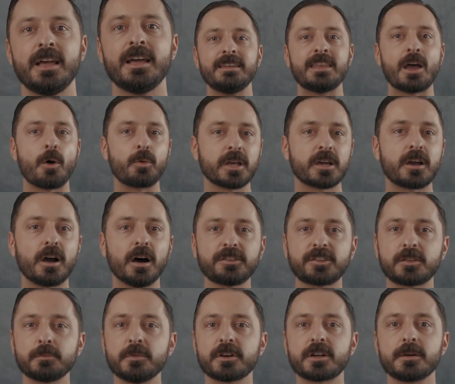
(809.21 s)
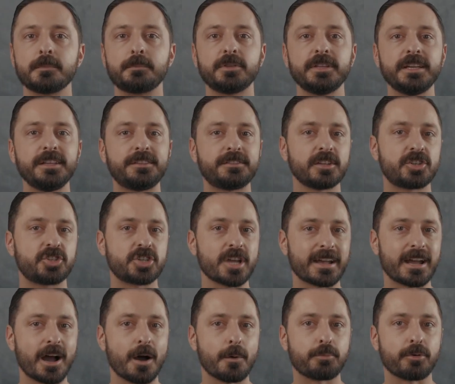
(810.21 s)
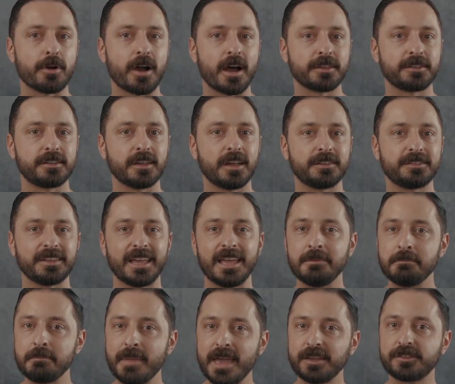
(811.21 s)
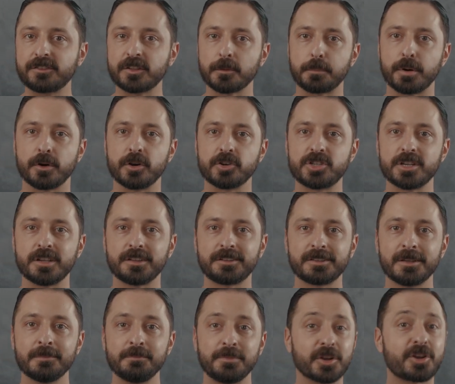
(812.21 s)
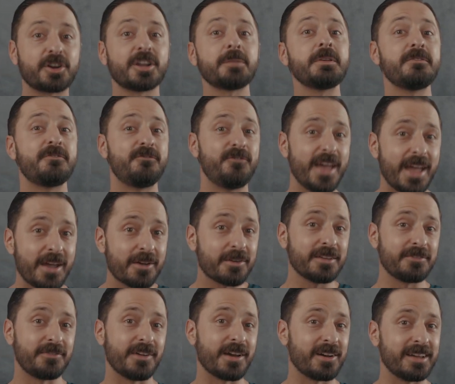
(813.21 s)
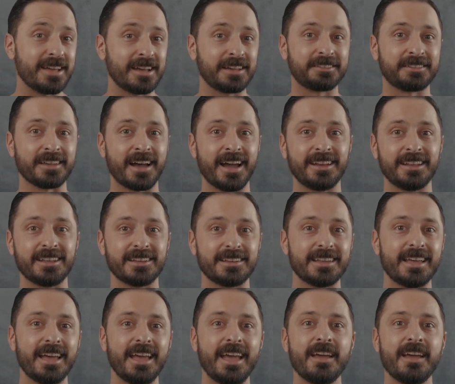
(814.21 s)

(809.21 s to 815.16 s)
Now, when a customer completes the checkout process and makes a purchase, they're going to be very, very excited.